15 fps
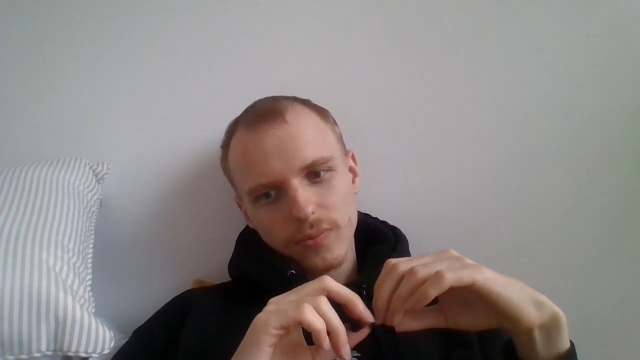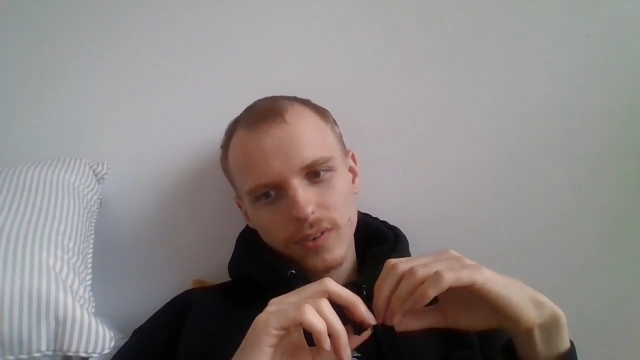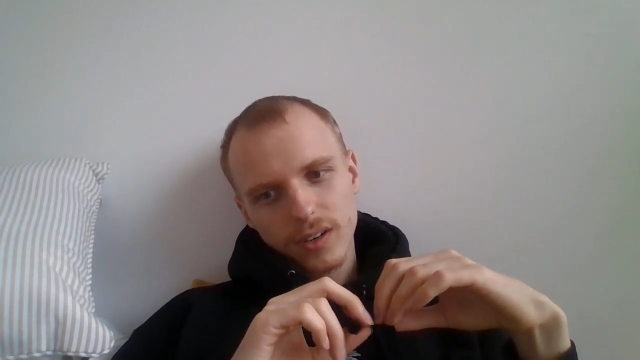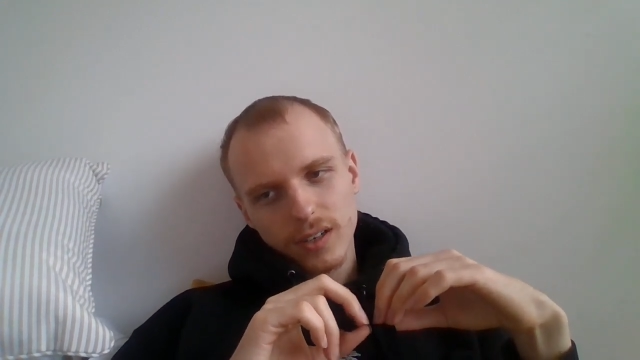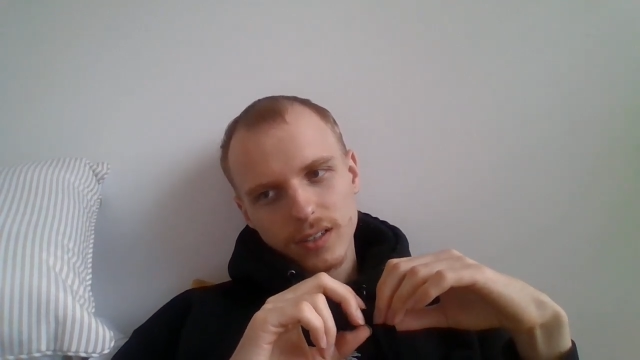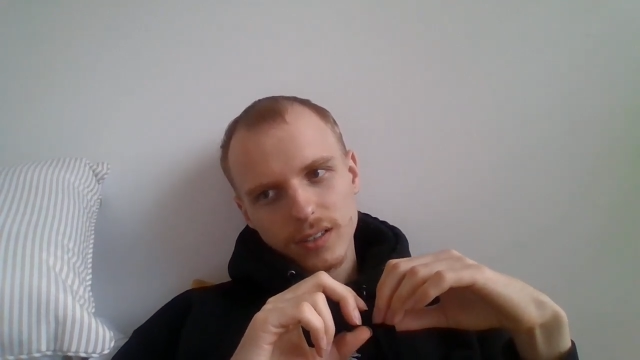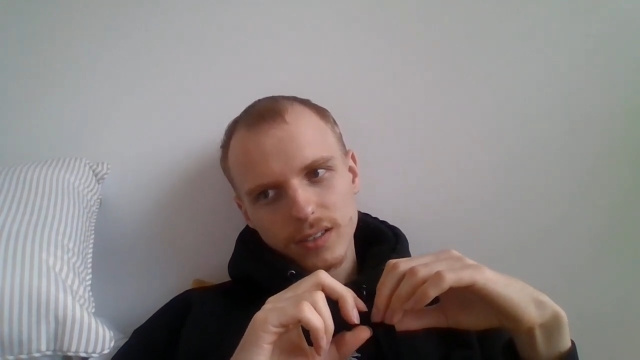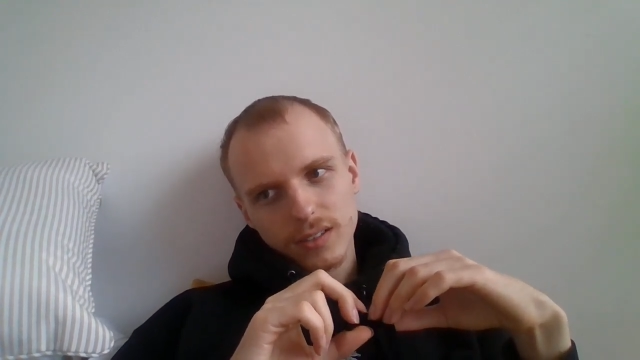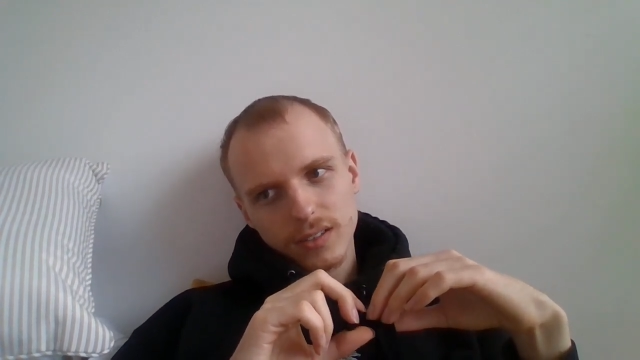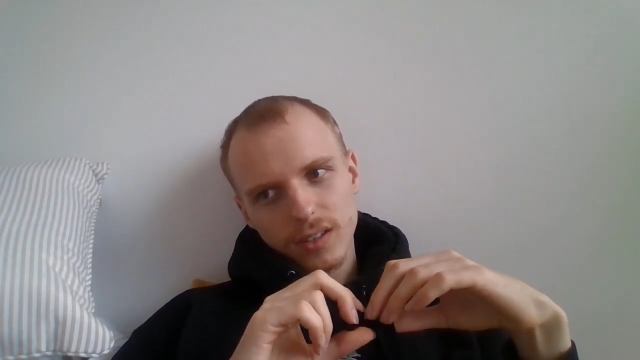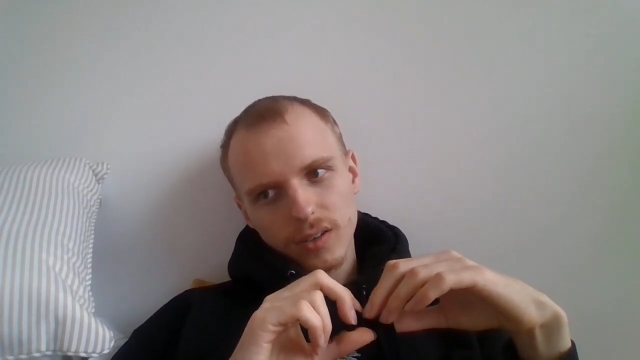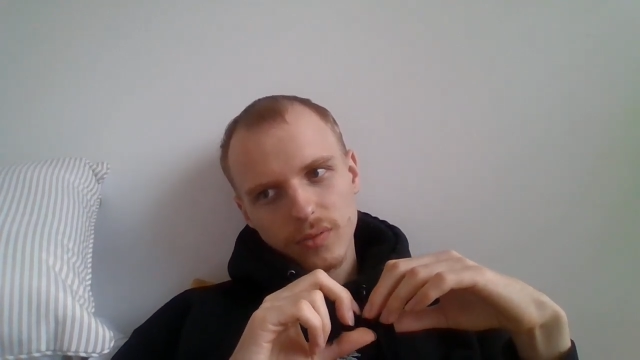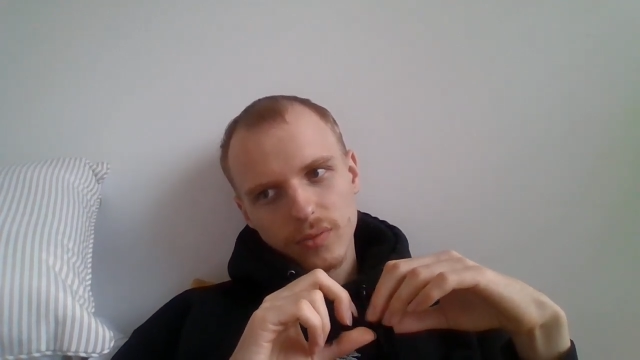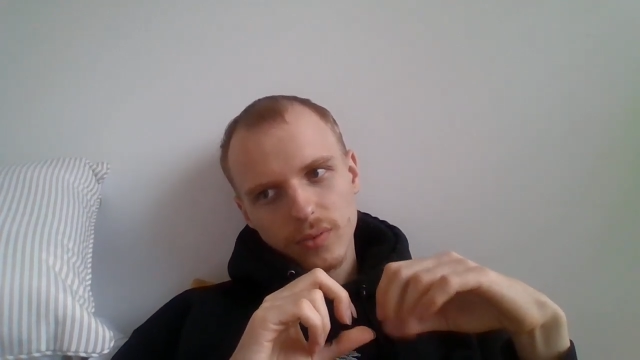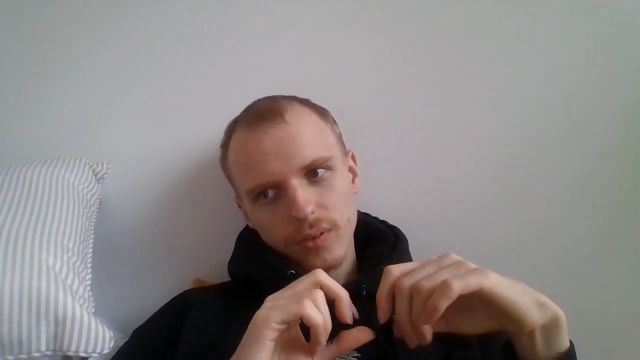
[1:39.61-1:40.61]

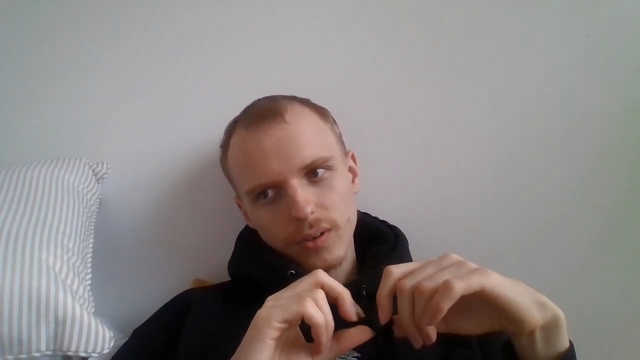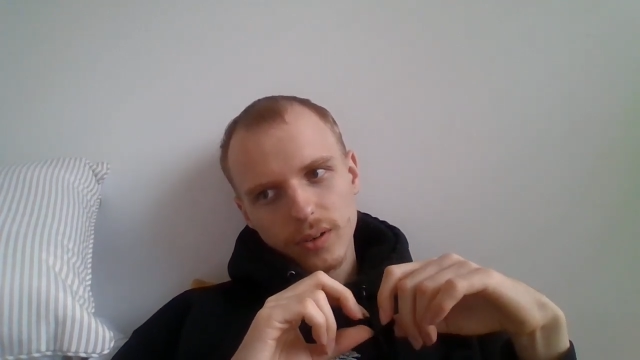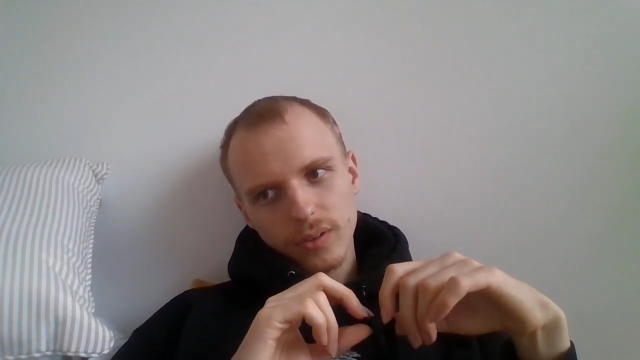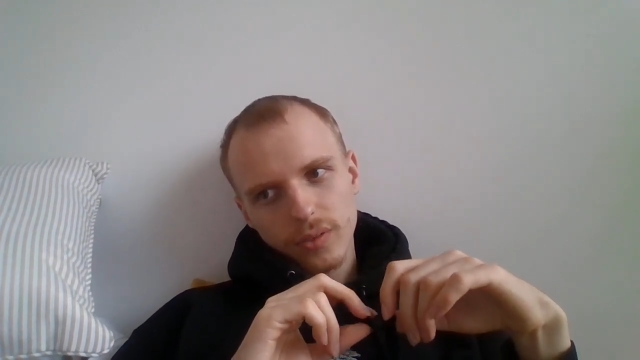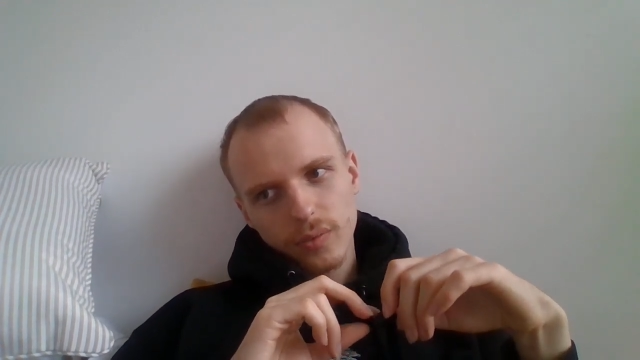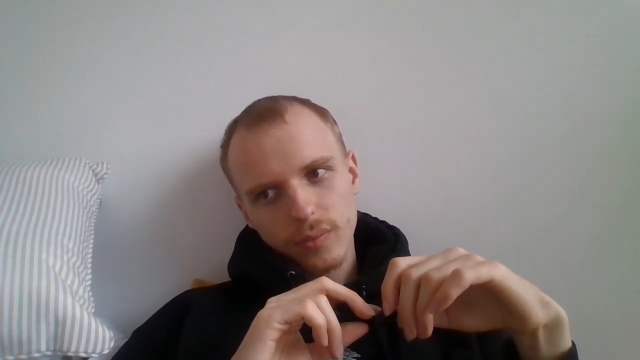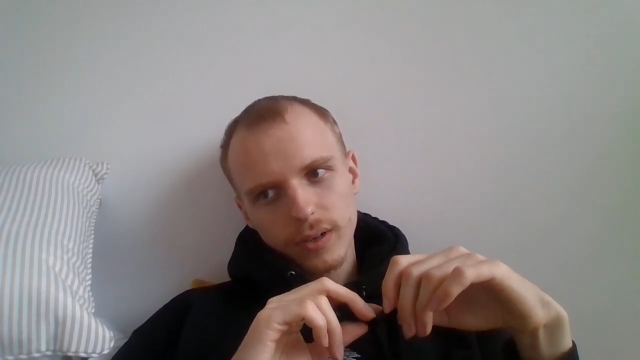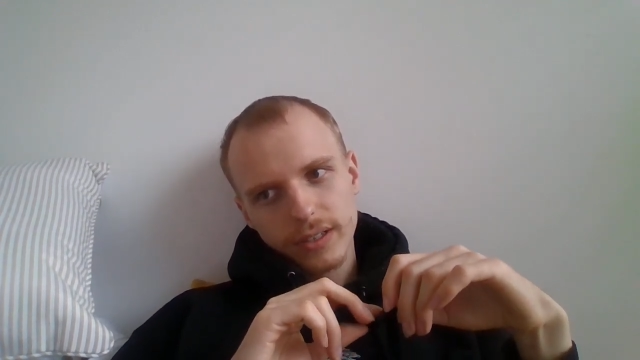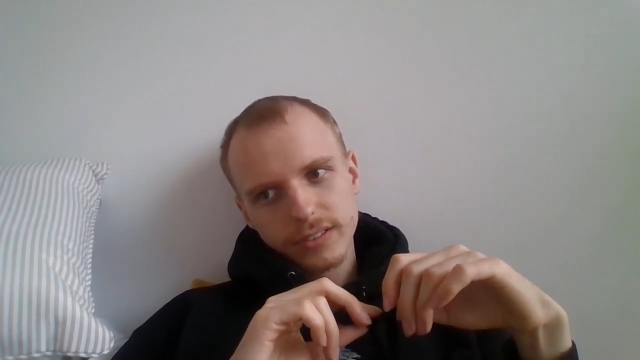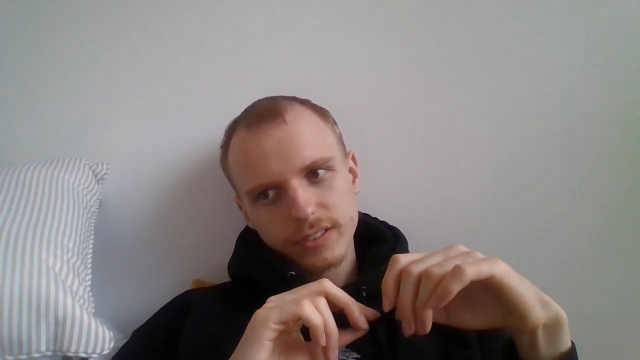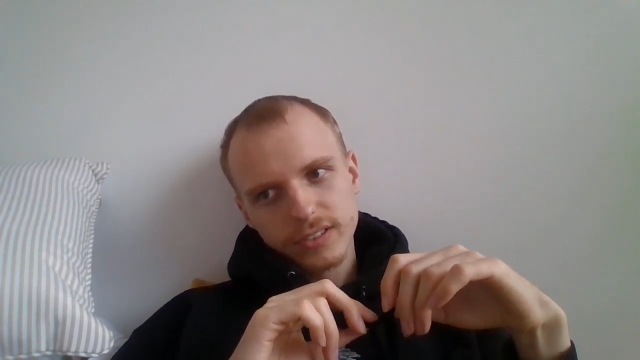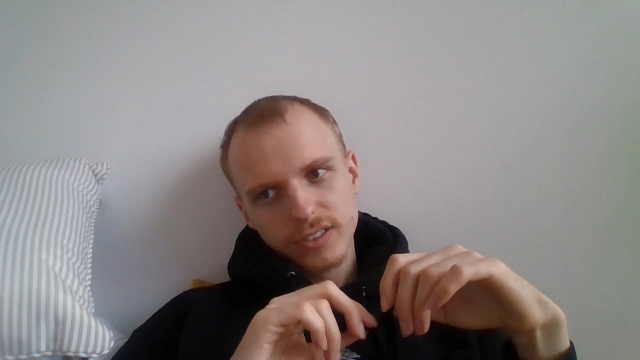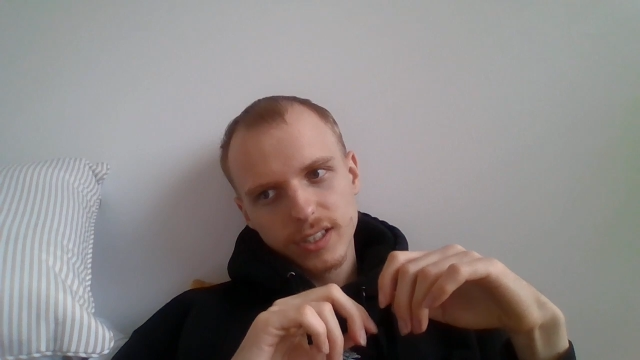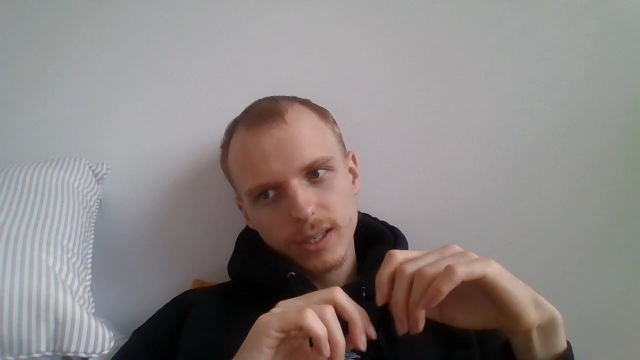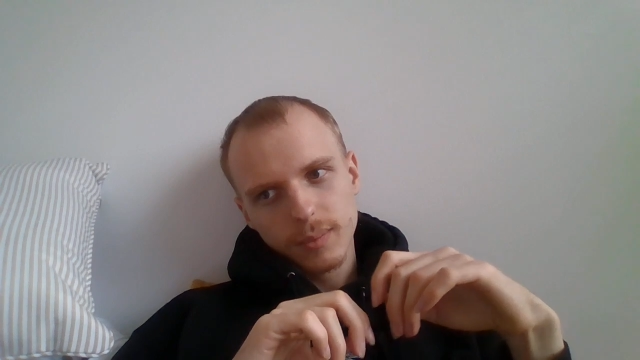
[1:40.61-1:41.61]
fourth
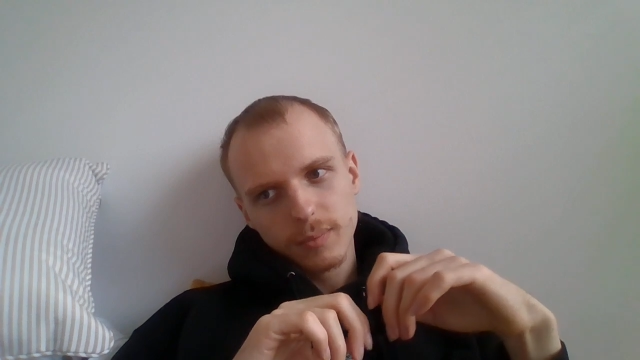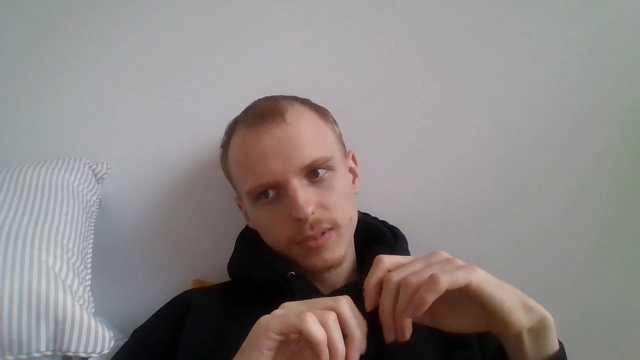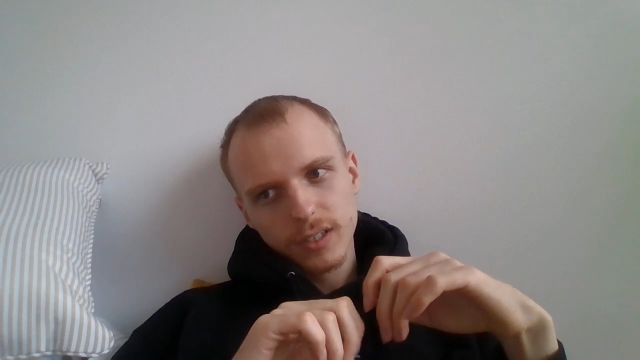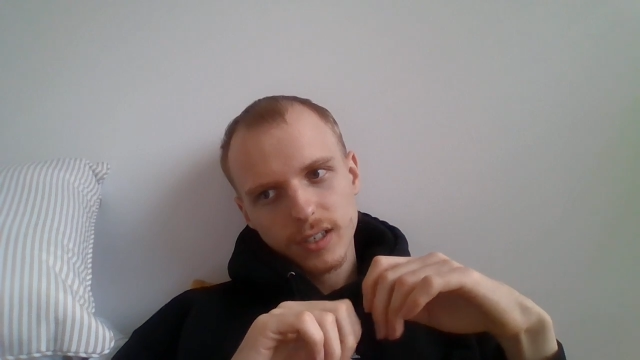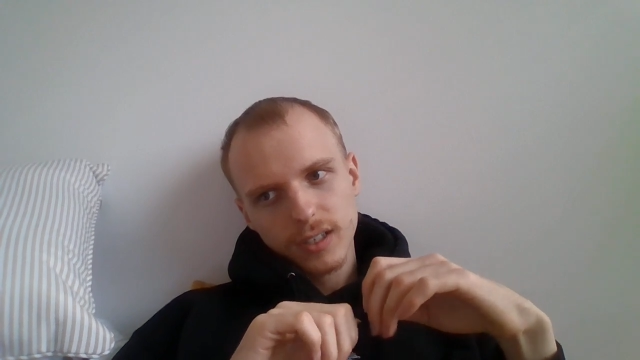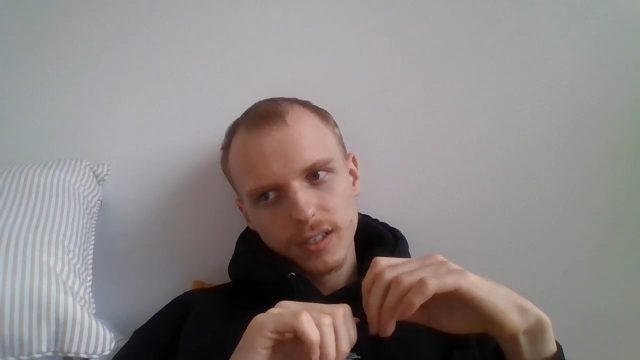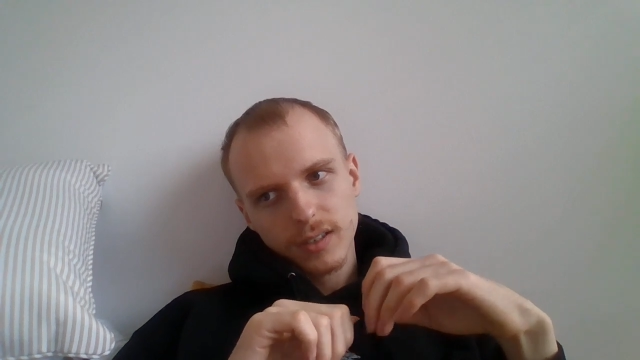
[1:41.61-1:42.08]
one seemed